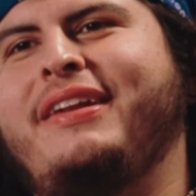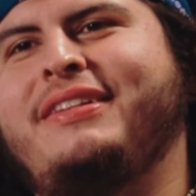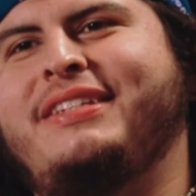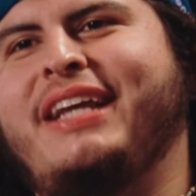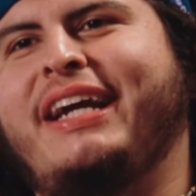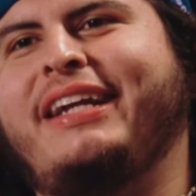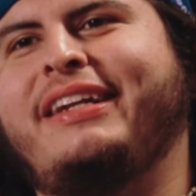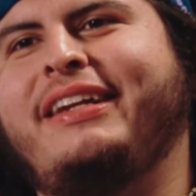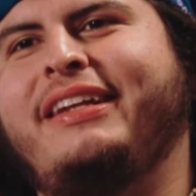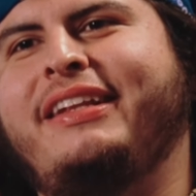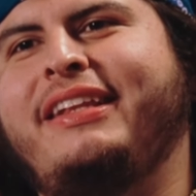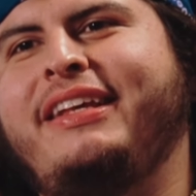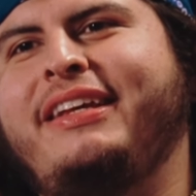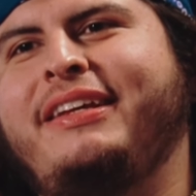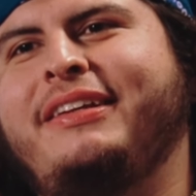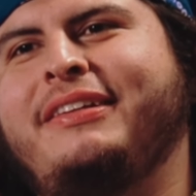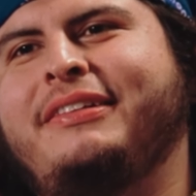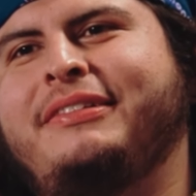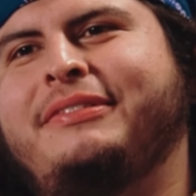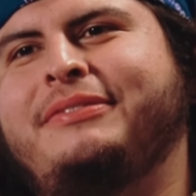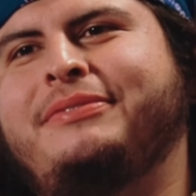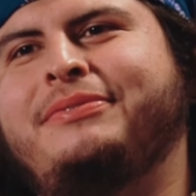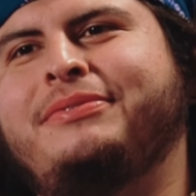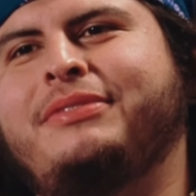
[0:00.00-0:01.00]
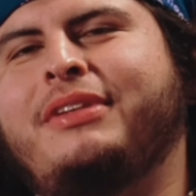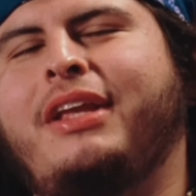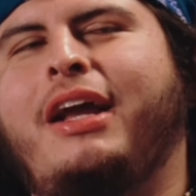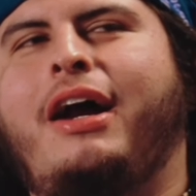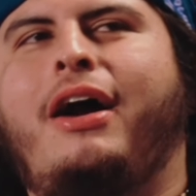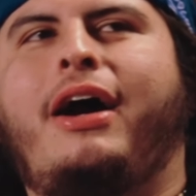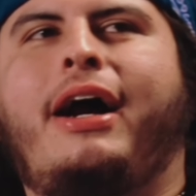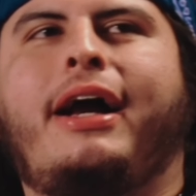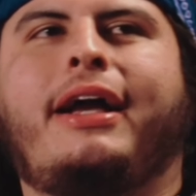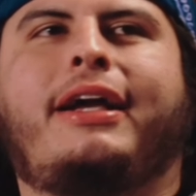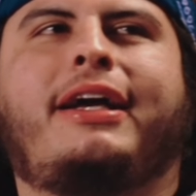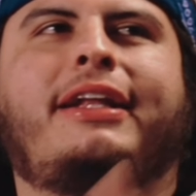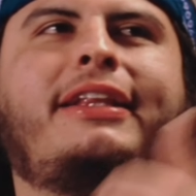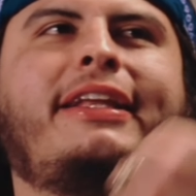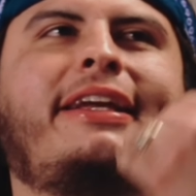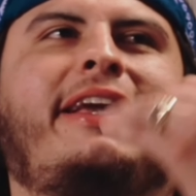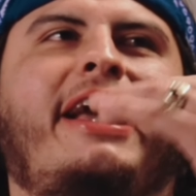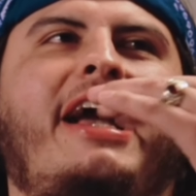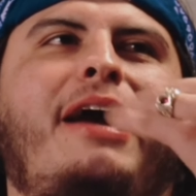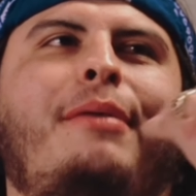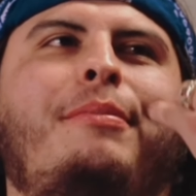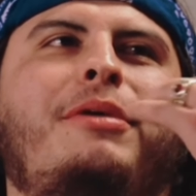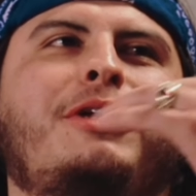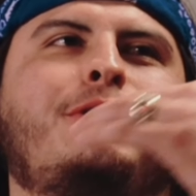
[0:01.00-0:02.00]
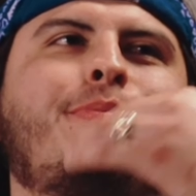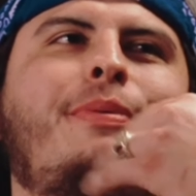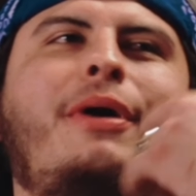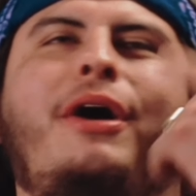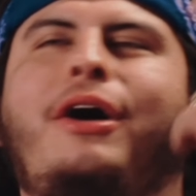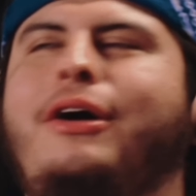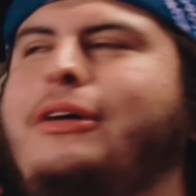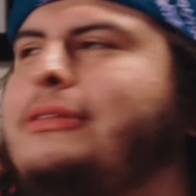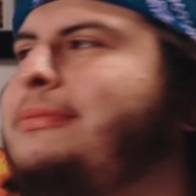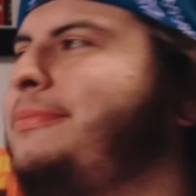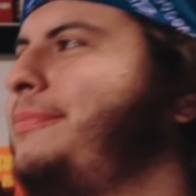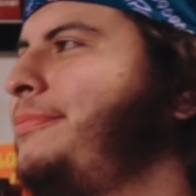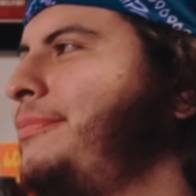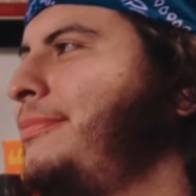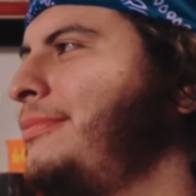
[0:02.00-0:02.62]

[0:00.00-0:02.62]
in it technically? Yeah. I got cut the cameras, bro.